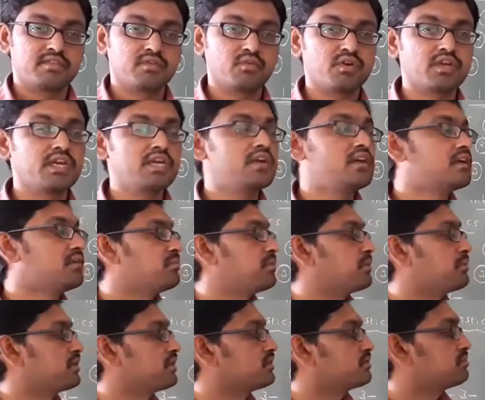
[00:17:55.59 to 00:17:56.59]
Okay,
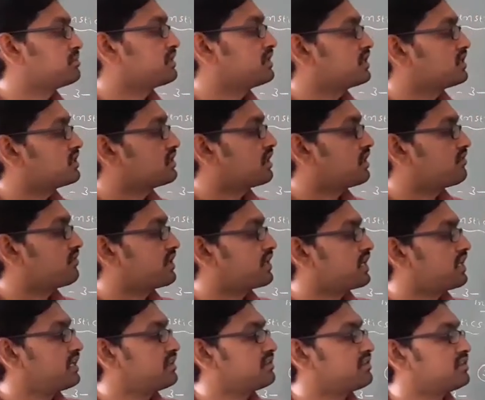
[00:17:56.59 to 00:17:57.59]
memory representation of
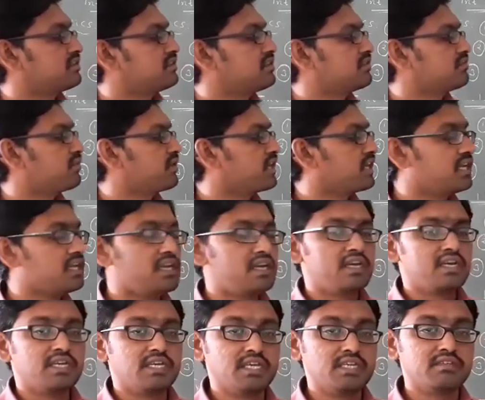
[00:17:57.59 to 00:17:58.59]
array, this is very
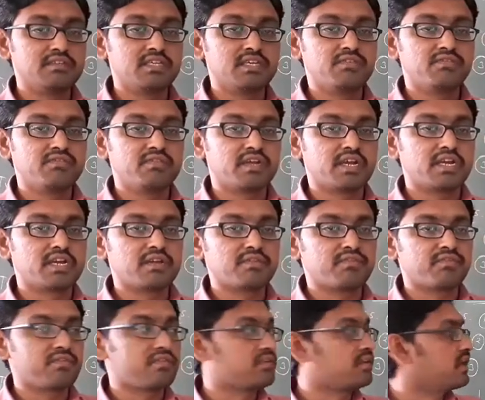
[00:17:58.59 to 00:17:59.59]
easy. Write a
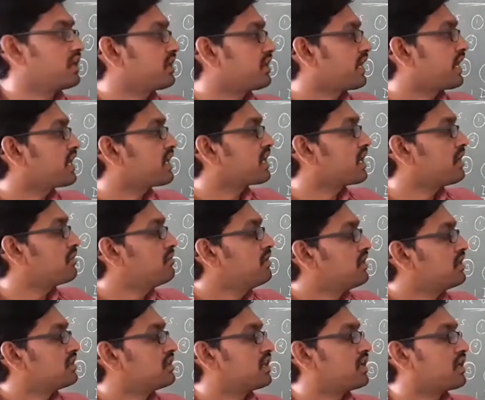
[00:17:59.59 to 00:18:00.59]
diagram,
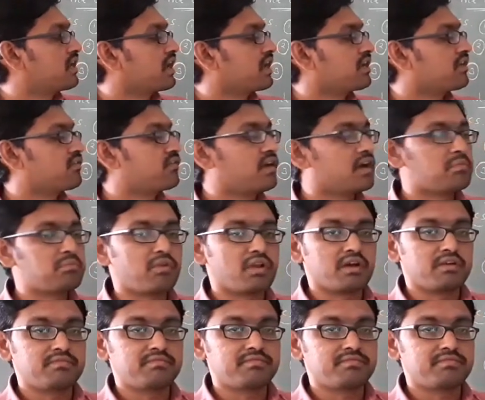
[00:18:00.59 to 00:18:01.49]
then write a formula,